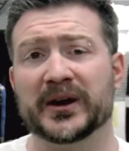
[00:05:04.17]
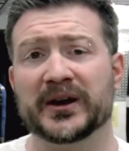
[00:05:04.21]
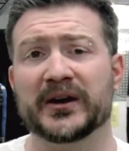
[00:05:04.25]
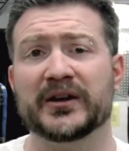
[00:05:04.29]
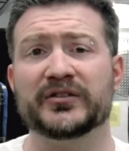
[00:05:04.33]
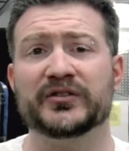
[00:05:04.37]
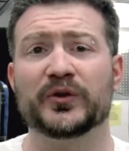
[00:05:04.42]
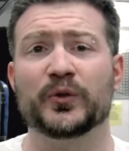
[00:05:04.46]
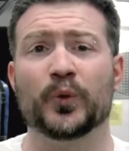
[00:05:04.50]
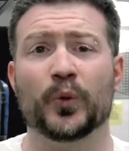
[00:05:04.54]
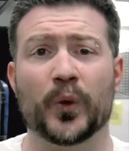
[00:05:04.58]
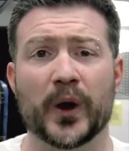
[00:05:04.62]

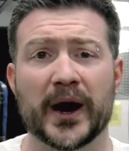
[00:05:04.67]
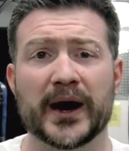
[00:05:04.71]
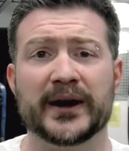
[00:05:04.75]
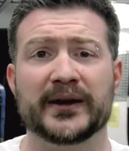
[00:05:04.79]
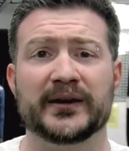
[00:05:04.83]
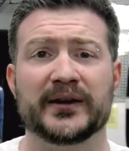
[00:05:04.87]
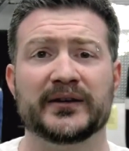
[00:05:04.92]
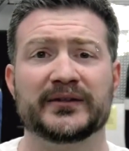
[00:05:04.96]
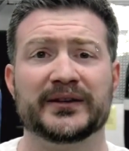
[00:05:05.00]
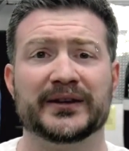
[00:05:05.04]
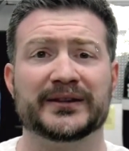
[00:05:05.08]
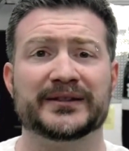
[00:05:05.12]
condition white
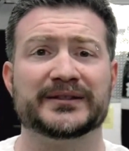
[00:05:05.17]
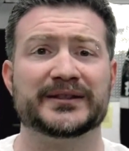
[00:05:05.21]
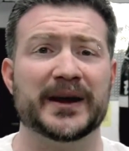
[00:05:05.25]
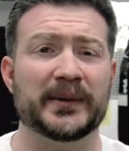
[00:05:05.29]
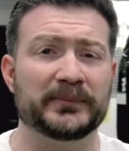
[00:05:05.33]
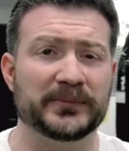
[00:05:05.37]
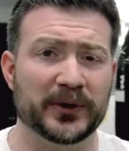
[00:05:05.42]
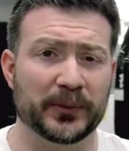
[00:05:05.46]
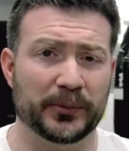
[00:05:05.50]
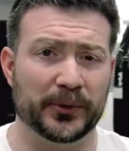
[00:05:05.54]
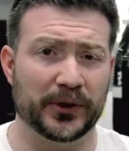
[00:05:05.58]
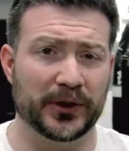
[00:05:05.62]
is
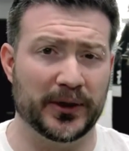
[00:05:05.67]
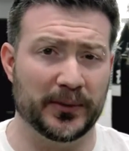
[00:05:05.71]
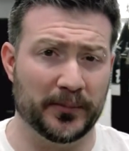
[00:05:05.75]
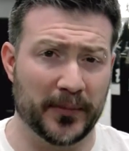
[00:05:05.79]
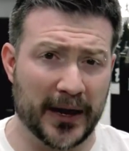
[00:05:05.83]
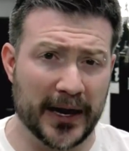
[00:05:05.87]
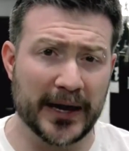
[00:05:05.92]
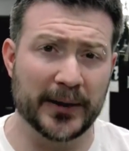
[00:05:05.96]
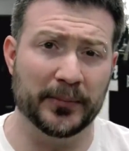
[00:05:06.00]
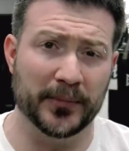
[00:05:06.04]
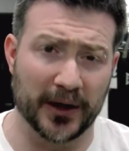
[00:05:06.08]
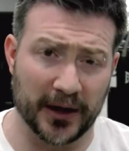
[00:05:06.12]
acceptable in
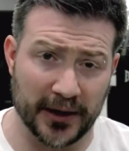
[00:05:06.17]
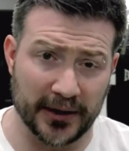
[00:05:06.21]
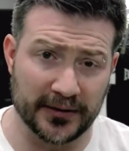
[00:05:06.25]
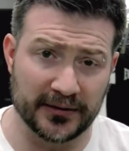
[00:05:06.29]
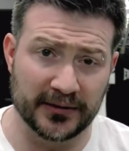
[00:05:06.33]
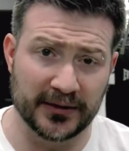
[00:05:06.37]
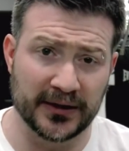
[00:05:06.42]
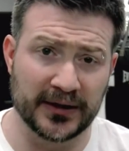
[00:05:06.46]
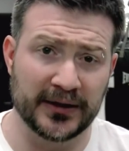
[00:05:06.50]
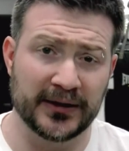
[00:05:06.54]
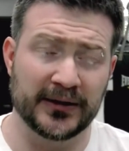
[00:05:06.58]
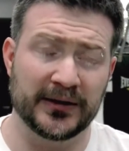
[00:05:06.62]
my
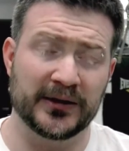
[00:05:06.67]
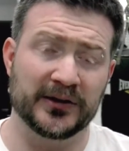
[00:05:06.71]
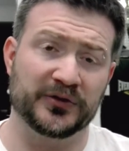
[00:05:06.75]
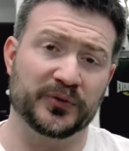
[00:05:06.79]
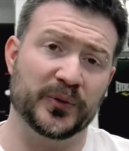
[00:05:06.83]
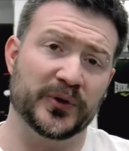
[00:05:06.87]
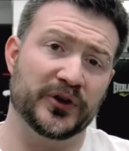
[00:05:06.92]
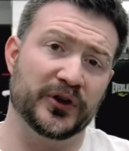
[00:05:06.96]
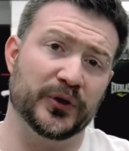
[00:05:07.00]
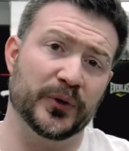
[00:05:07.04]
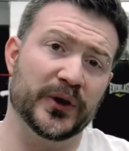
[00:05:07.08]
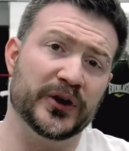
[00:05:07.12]
mind is
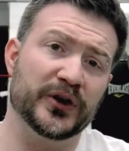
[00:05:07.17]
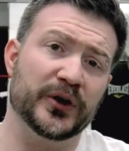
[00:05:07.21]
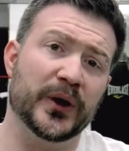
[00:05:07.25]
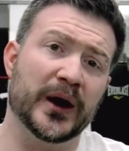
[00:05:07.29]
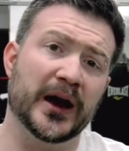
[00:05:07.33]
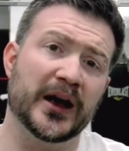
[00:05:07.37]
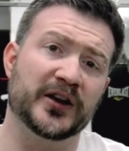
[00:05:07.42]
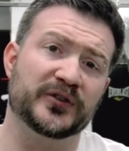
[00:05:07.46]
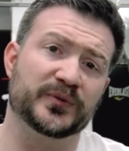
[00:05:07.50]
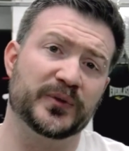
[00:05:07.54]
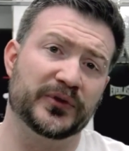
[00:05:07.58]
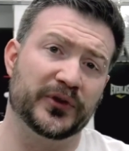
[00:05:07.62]
when you're in your
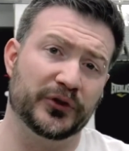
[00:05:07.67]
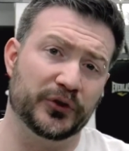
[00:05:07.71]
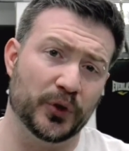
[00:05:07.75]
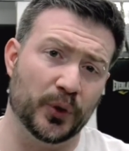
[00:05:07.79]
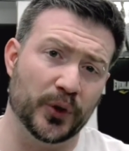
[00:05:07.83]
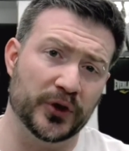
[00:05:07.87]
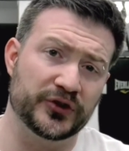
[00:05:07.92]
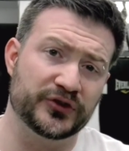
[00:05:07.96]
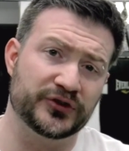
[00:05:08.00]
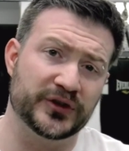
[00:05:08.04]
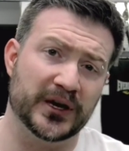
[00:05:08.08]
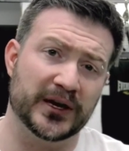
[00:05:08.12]
house with the
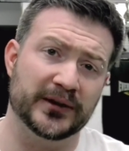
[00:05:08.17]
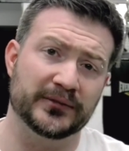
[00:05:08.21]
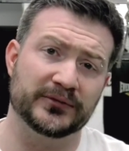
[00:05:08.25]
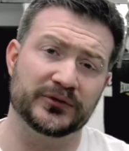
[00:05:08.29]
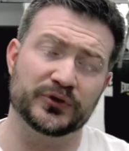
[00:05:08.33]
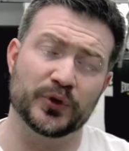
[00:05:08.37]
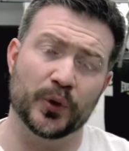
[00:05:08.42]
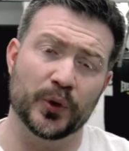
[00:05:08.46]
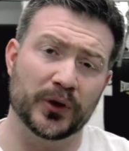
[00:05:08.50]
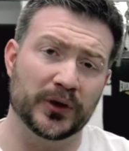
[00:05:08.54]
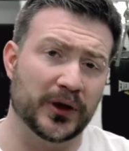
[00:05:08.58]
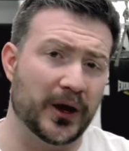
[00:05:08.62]
door shut,
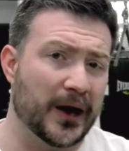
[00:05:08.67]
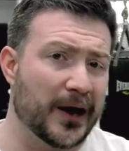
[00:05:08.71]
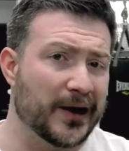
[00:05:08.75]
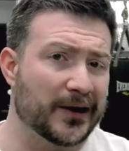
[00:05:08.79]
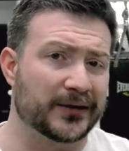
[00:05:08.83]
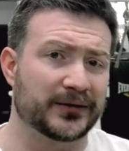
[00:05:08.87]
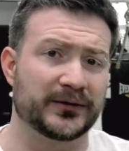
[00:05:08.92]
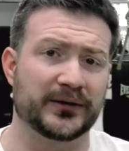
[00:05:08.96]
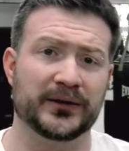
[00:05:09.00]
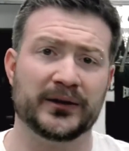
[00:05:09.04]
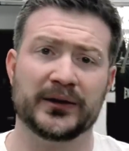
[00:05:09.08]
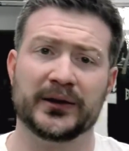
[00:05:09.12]
door
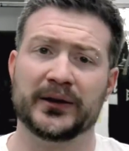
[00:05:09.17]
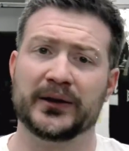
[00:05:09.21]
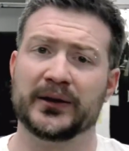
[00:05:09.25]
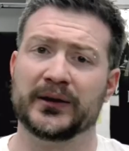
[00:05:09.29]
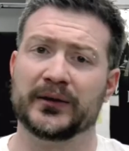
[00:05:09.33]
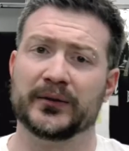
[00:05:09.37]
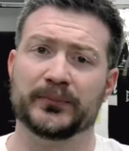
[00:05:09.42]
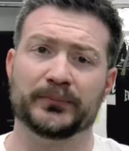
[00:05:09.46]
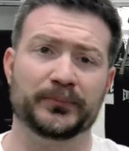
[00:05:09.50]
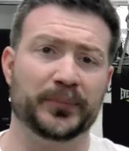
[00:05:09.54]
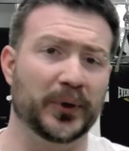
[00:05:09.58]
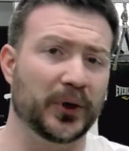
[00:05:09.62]
locked,
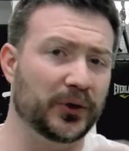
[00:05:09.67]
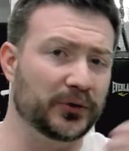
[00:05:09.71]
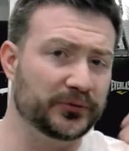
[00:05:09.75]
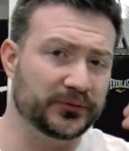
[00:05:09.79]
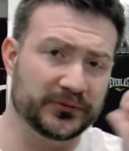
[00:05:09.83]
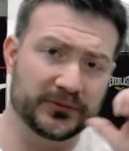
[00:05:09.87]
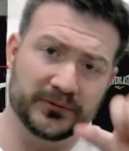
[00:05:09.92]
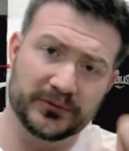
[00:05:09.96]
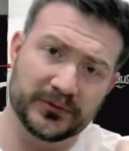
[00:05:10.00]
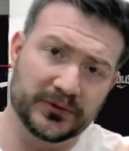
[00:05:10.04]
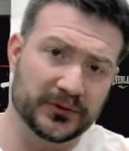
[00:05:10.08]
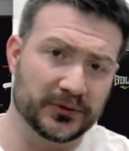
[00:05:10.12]

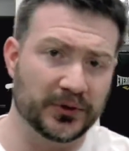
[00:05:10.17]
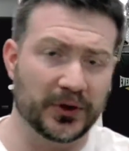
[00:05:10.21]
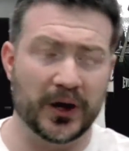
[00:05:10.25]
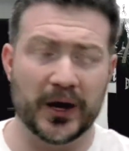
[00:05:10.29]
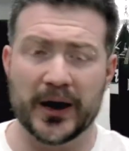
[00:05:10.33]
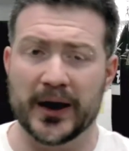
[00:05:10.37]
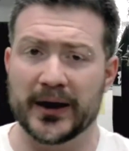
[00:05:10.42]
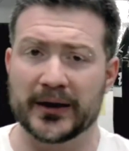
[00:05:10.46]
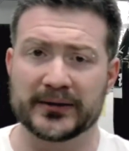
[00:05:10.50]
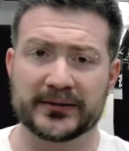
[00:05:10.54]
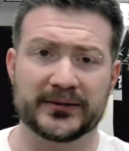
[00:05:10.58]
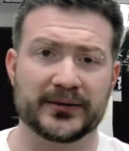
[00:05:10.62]
bolt
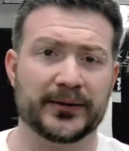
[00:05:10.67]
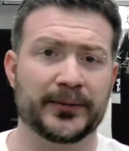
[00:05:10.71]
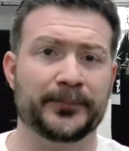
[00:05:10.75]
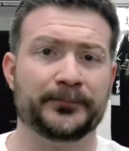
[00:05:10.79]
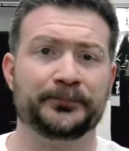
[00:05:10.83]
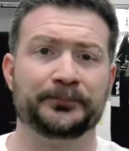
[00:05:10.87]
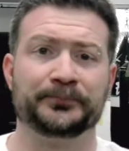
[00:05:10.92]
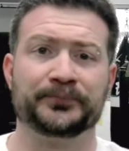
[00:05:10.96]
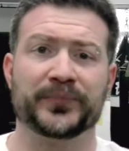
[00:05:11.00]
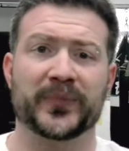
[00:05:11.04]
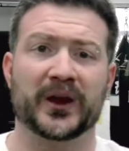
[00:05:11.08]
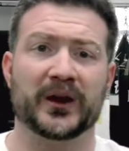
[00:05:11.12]
locked,
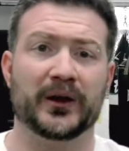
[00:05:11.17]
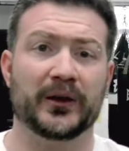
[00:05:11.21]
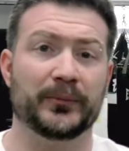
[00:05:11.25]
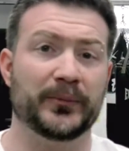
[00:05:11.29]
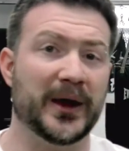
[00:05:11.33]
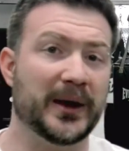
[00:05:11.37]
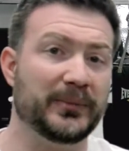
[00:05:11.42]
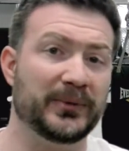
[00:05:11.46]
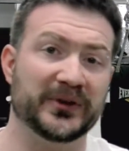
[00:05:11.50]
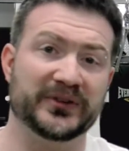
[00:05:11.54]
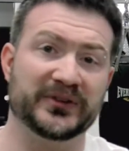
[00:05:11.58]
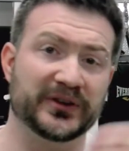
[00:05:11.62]

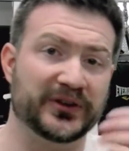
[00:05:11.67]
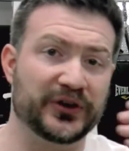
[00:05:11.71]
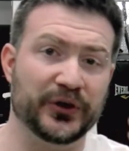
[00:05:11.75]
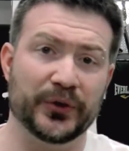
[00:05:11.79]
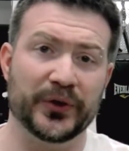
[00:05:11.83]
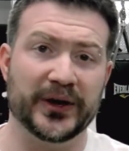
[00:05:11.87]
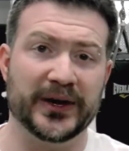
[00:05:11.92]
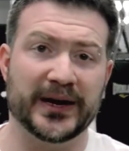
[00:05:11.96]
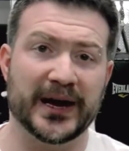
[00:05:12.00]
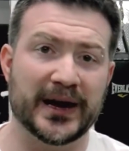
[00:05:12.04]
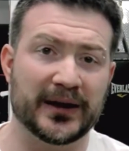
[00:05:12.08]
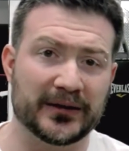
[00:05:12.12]
maybe a
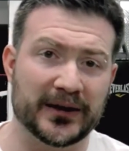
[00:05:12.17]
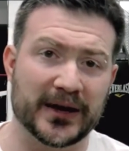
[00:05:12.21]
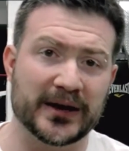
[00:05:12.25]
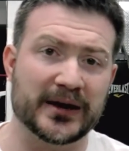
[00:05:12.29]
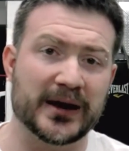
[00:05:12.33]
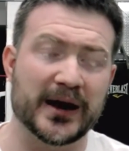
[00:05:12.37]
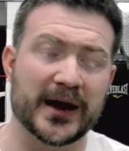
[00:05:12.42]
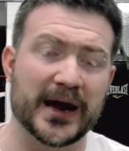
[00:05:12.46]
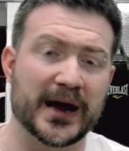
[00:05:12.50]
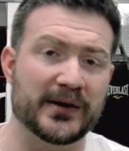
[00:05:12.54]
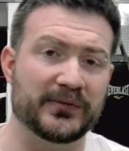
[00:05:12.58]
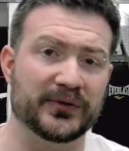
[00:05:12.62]
security gate like
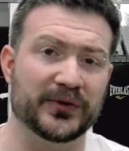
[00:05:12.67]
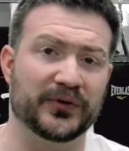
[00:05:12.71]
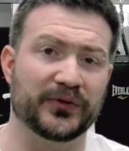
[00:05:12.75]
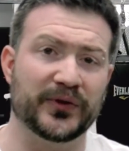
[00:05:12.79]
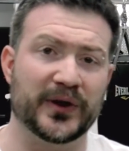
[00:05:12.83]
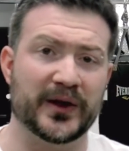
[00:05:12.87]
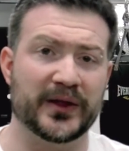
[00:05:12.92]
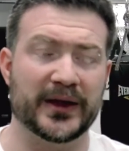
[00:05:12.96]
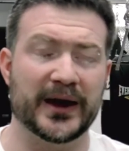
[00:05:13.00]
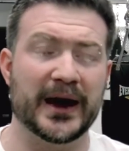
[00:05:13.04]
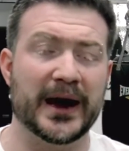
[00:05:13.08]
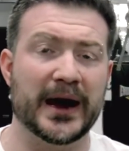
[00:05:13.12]
I have in
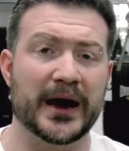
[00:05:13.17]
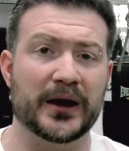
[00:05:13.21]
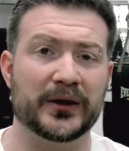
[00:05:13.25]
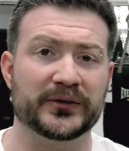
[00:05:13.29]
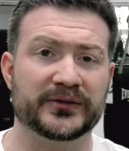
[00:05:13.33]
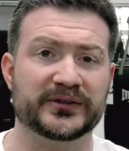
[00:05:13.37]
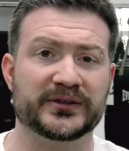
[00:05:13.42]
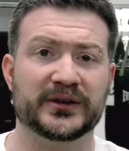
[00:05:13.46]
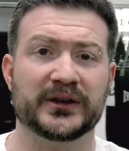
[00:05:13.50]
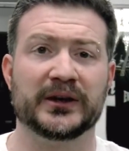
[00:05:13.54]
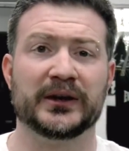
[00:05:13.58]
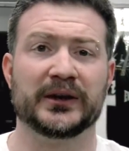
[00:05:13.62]
front of the
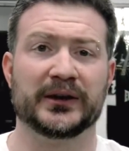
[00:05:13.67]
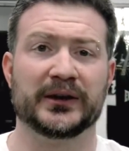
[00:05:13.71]
house,